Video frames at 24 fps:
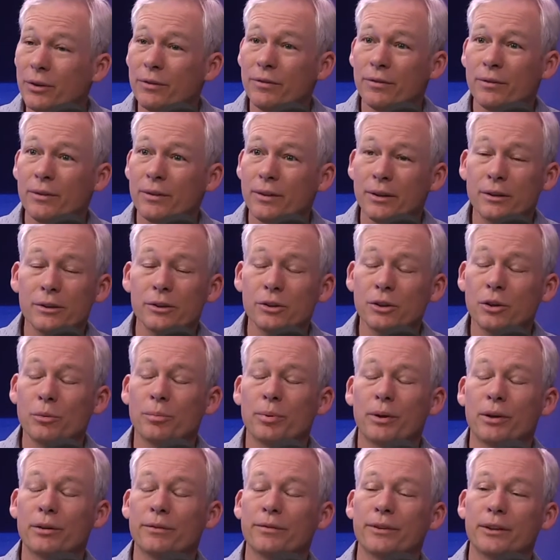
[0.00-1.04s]
there's no
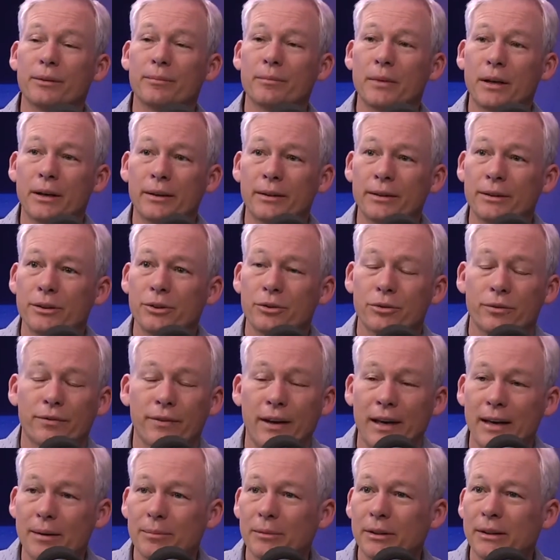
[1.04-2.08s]
perfect marriage or That's
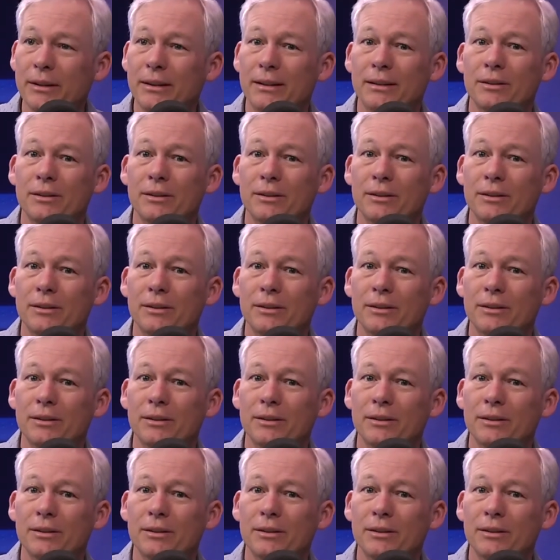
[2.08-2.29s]
family right.